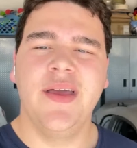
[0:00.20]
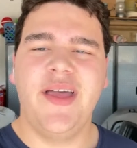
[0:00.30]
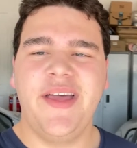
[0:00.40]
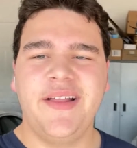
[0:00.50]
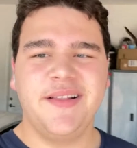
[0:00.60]

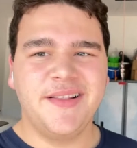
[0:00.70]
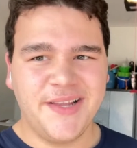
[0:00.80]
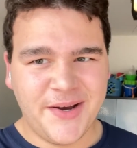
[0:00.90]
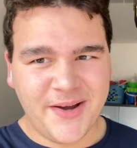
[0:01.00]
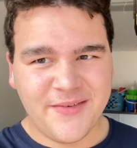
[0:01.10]

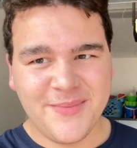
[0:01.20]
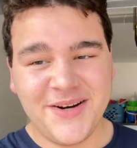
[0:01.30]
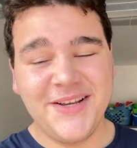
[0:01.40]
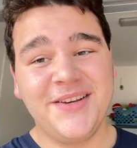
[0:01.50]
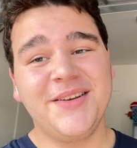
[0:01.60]
Hello
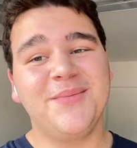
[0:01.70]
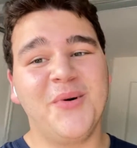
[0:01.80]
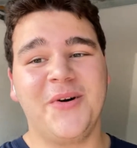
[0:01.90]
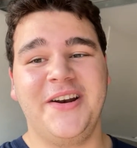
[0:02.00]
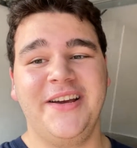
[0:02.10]
everybody, good
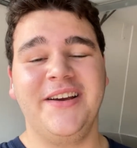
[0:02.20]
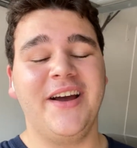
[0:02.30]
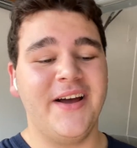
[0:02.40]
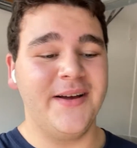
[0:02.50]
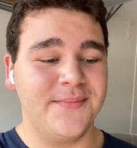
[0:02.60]
morning.
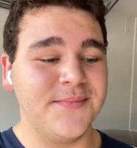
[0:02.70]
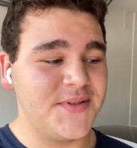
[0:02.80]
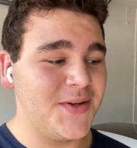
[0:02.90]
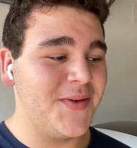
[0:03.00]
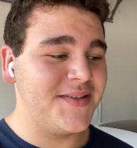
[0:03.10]

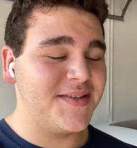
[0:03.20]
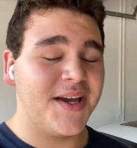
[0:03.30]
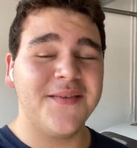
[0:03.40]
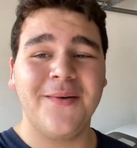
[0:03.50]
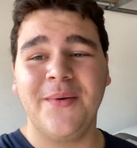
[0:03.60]
So this is
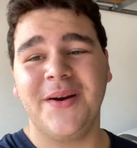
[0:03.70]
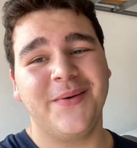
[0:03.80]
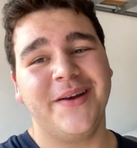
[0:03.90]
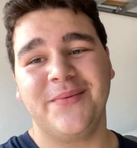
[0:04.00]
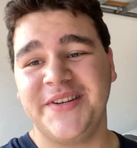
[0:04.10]
kind of a weird
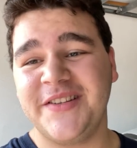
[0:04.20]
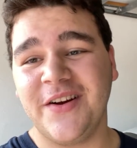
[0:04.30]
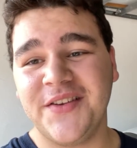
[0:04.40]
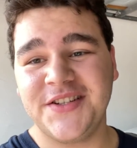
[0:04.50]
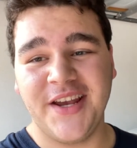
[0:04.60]
way to
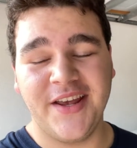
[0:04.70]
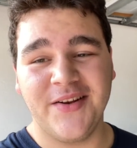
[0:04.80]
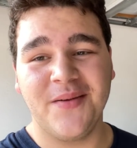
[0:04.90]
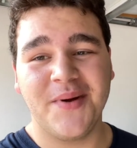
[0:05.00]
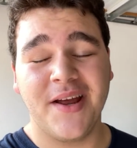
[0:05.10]
restart the
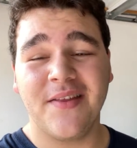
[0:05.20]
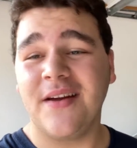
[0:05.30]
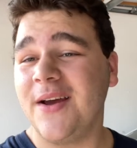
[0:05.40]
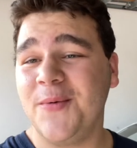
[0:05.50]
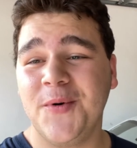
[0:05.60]
channel, but I thought
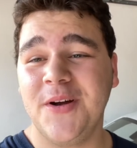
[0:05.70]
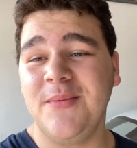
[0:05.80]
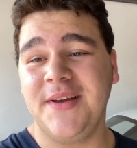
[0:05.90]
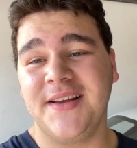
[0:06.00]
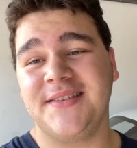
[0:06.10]
I would
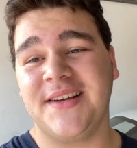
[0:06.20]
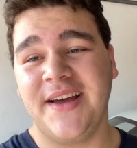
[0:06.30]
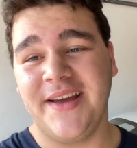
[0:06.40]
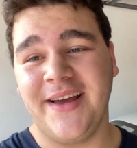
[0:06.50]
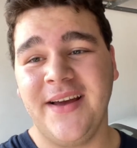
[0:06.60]
because
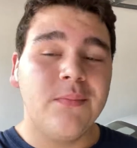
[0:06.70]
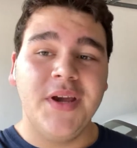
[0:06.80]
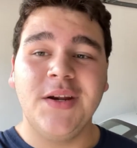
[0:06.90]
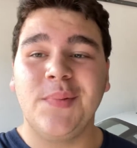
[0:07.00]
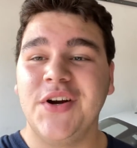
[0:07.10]
I
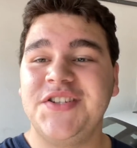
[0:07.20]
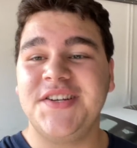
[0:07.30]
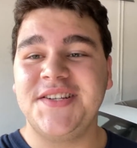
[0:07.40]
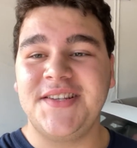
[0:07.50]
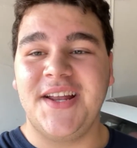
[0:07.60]
made a
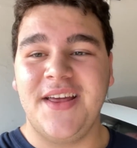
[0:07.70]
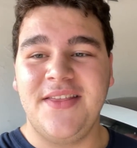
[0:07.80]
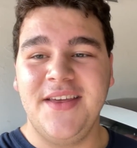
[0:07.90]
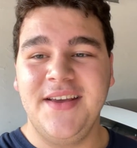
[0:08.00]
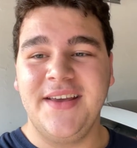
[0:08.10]
purchase that I
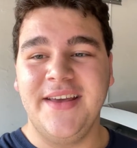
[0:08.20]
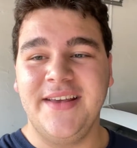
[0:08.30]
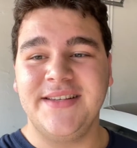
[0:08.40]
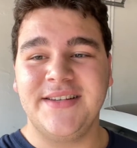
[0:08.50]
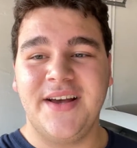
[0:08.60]
think
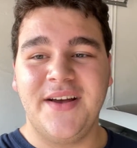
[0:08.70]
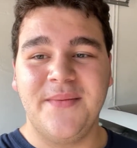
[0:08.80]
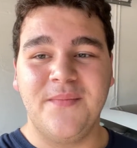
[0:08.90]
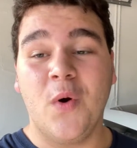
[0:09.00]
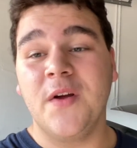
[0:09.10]
is
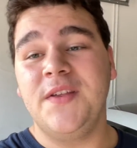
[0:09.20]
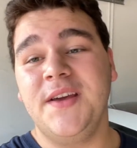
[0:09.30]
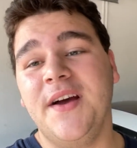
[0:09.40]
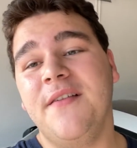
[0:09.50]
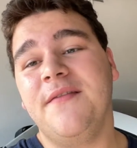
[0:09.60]
worthy
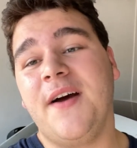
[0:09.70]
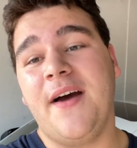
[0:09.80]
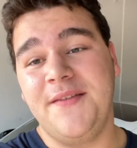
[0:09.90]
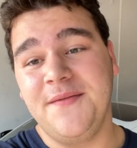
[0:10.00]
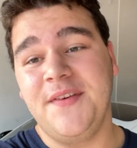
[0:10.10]
of
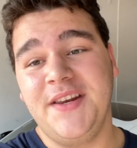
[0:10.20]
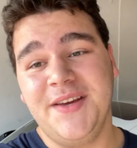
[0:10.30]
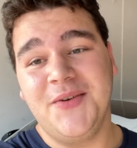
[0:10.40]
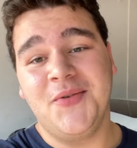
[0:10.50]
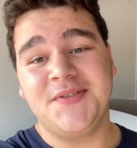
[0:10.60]
having
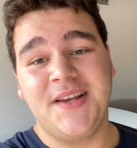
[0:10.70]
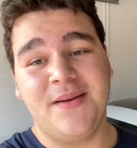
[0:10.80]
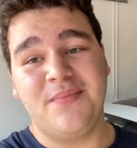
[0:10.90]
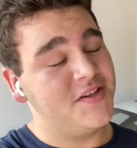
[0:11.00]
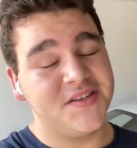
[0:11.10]
videos
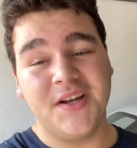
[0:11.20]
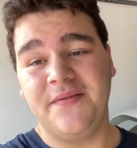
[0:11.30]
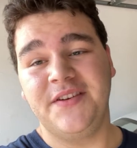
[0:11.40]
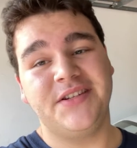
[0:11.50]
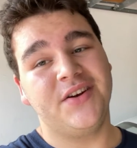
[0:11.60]
and just stuff
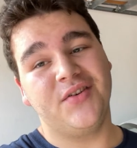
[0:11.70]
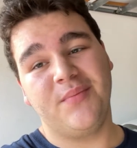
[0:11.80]
in general